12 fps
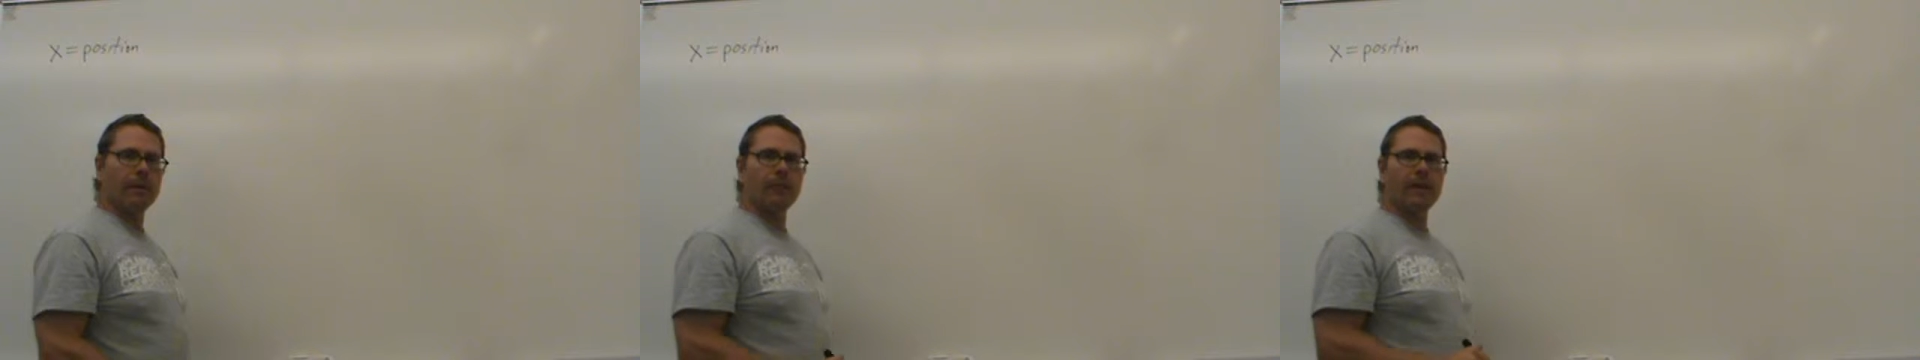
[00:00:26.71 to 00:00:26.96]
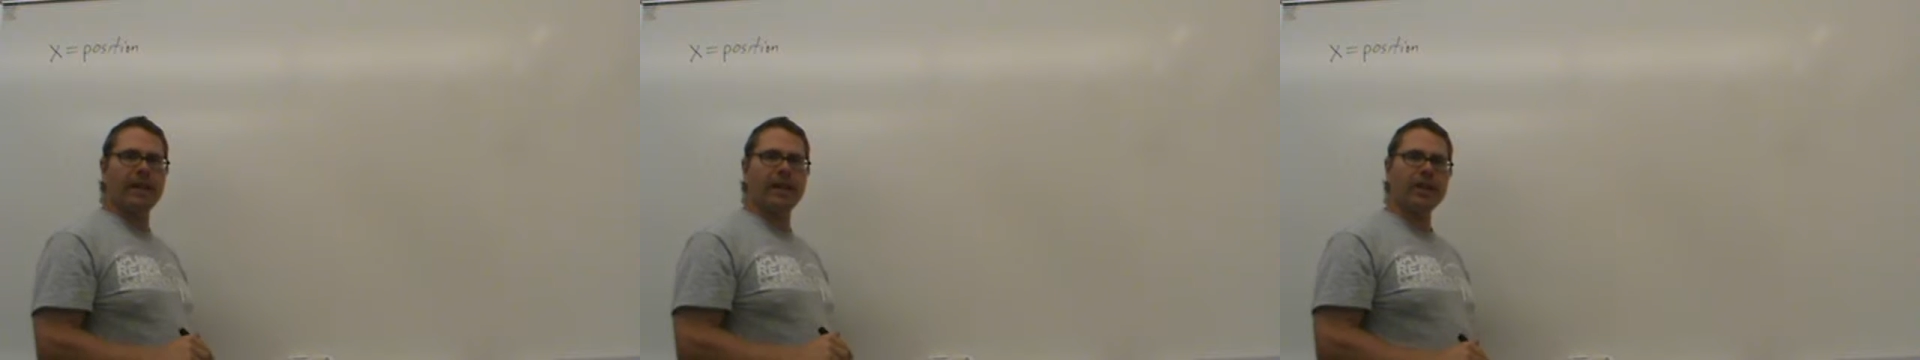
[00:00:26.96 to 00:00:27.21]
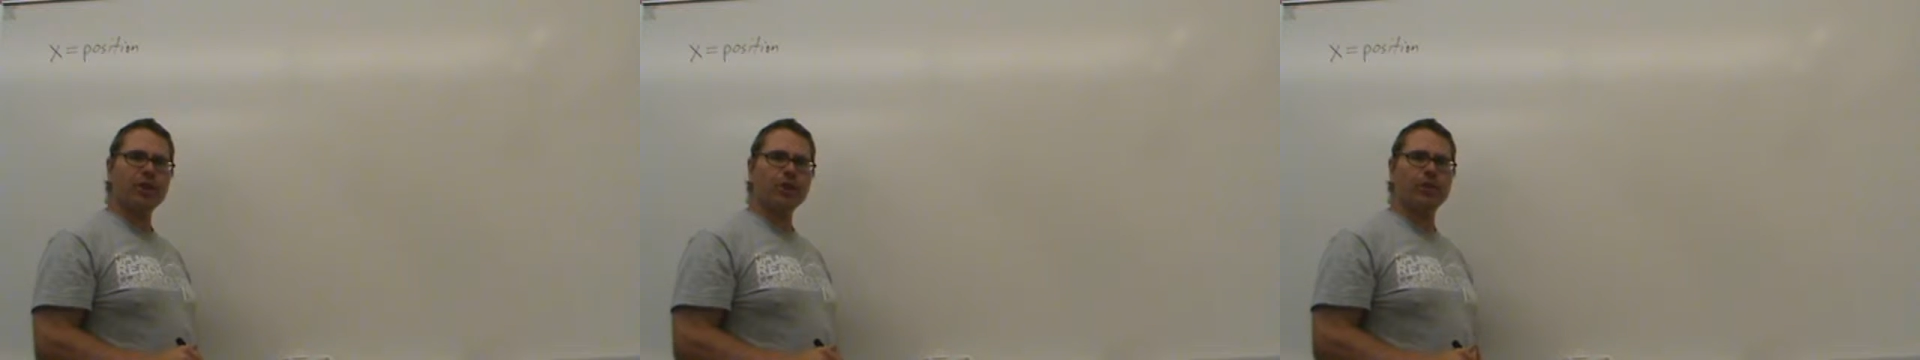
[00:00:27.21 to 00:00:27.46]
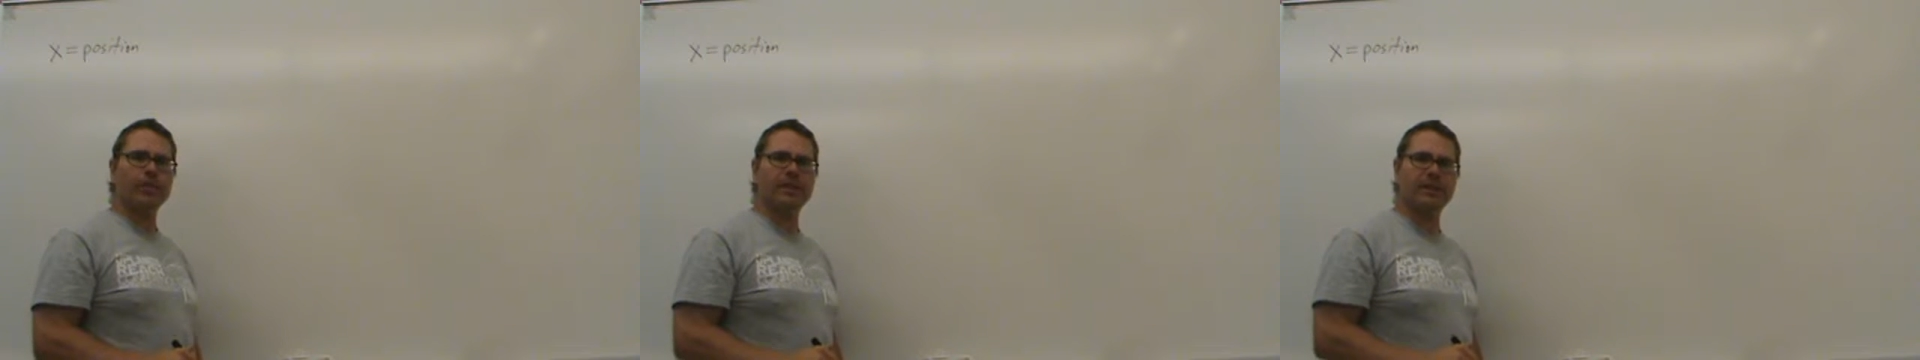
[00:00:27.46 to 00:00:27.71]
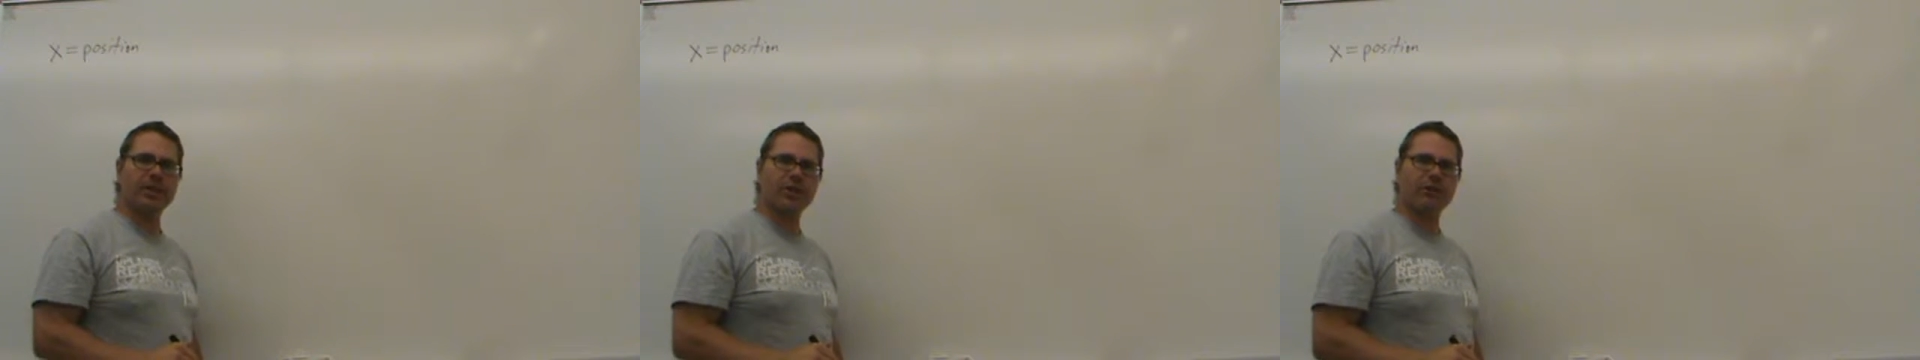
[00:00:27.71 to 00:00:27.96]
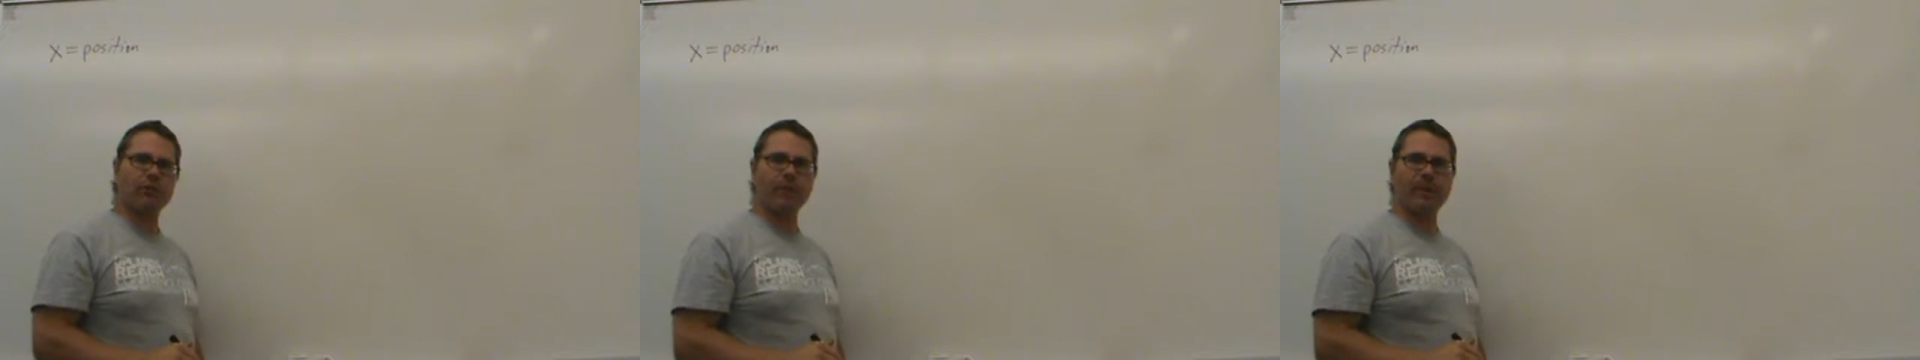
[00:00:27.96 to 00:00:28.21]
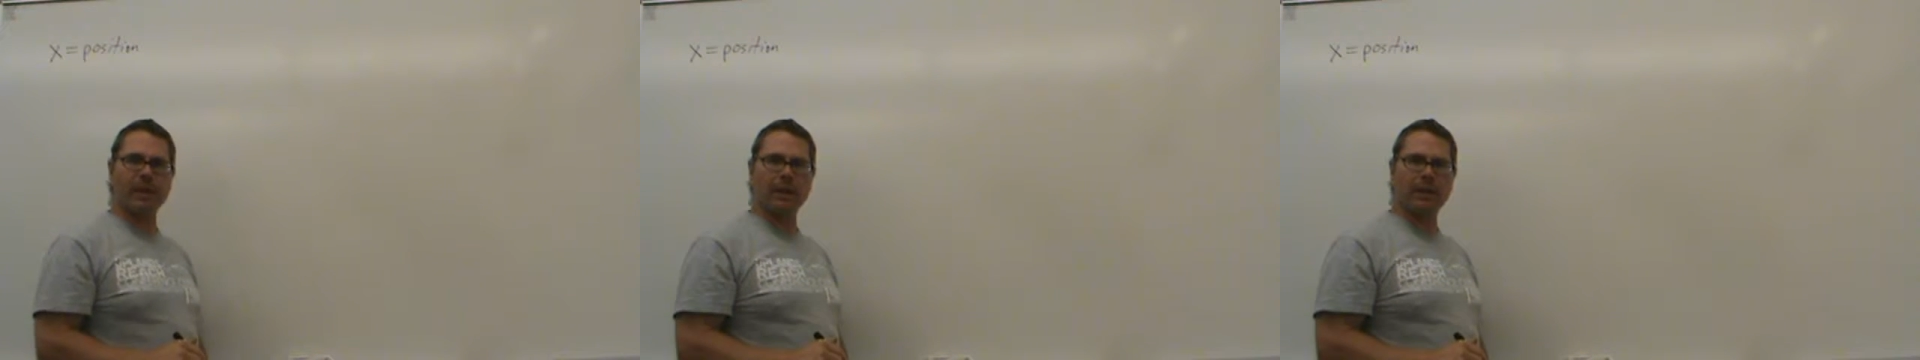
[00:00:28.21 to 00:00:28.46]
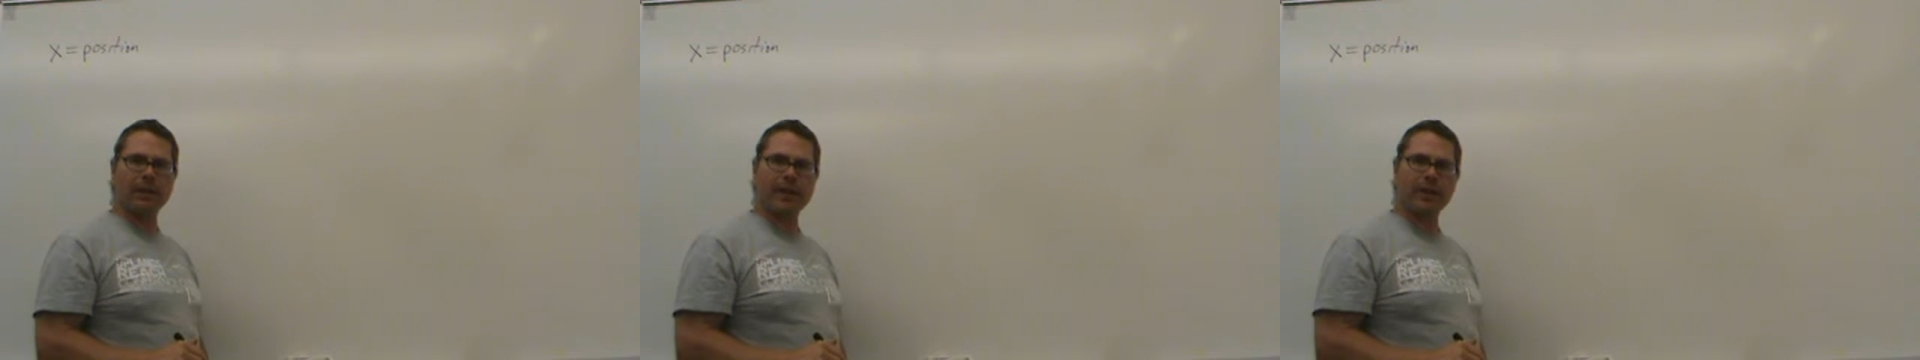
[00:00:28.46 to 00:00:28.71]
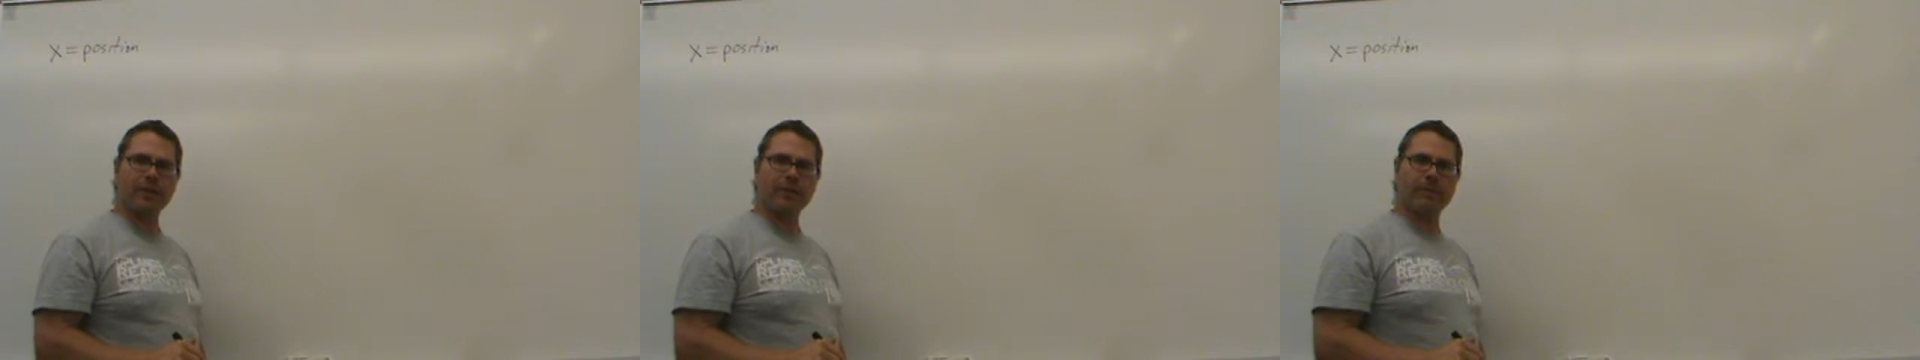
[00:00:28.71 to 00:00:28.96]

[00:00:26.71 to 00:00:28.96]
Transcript: The initial position will be the location of